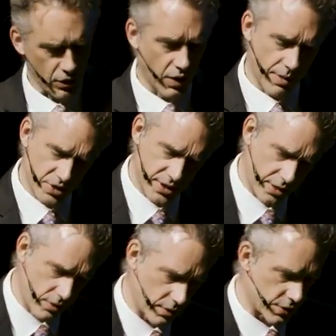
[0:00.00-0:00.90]
know, I'm a
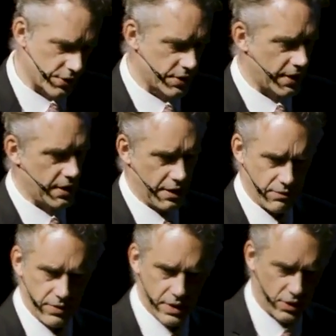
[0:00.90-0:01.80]
psychologist, and
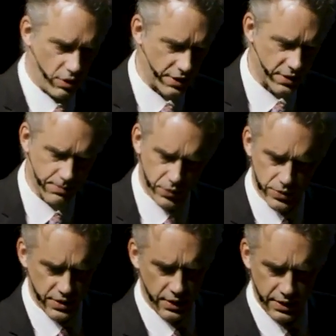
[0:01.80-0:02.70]
I've taught
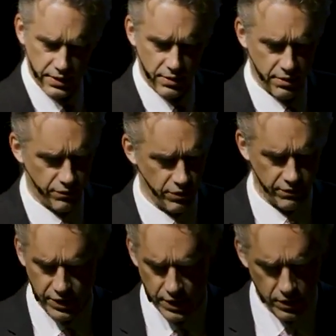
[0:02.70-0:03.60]
personality theory for a
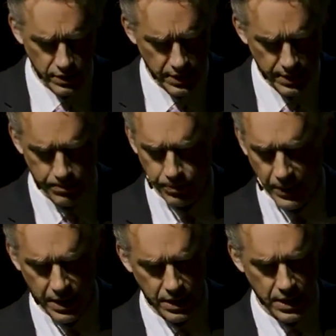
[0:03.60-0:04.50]
very long time,
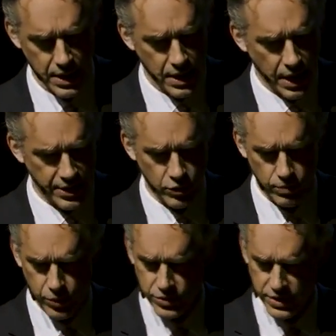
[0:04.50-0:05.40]
and I know
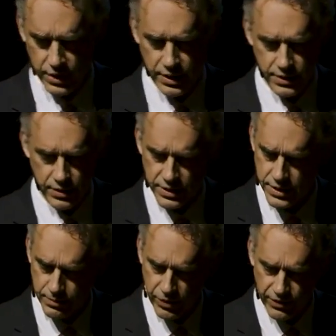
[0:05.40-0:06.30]
personality theories,
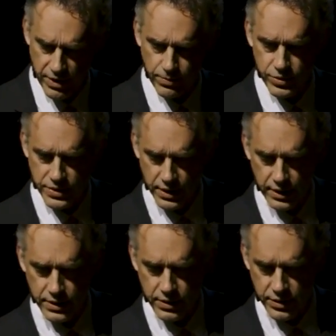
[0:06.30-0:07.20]
the profound
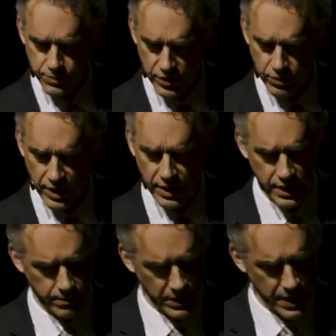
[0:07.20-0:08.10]
personality theories, pretty well, and
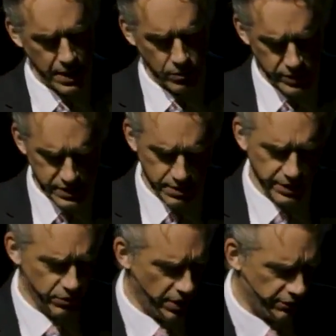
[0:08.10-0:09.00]
I'm
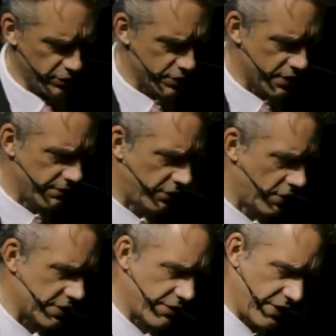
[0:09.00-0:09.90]
reasonably well versed in
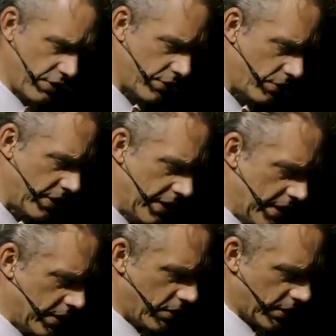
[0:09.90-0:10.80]
philosophy, although
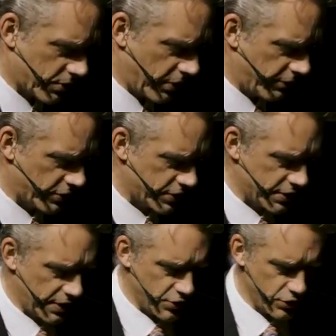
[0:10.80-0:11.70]
not as well versed
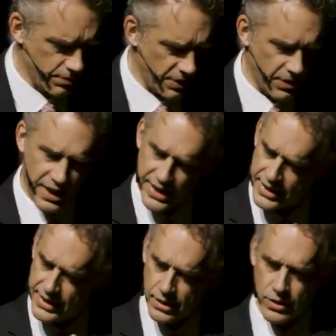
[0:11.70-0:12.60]
as I should be. But I can
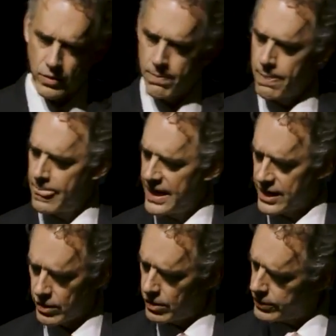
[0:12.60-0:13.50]
tell you,
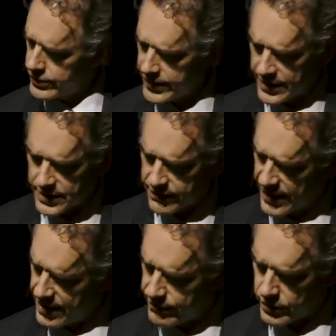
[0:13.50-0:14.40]
in all the things I've
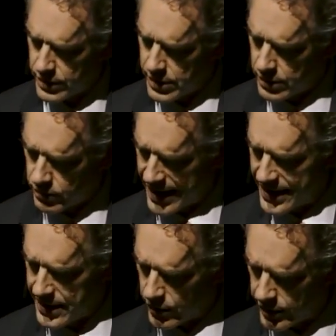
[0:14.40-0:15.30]
ever
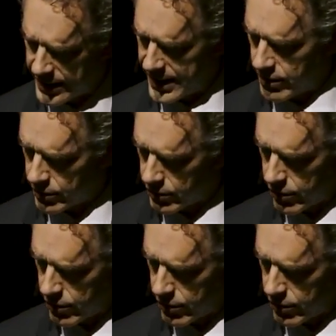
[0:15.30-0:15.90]
read or encountered or